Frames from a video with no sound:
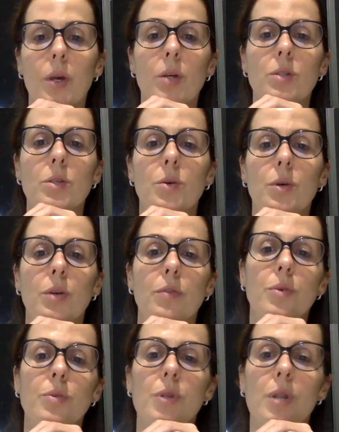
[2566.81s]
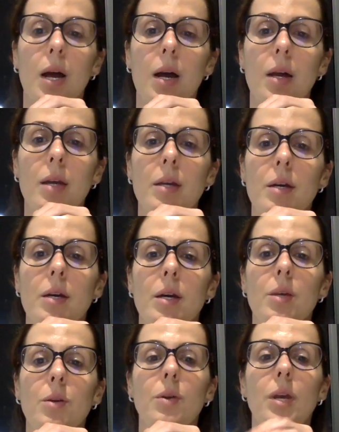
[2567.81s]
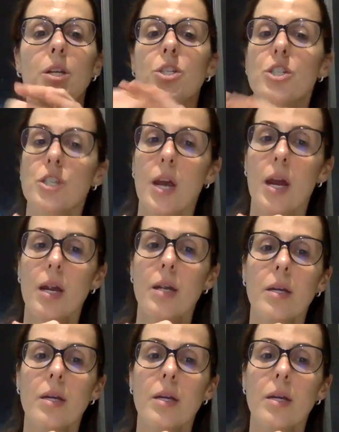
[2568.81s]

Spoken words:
So if you'd like, you can share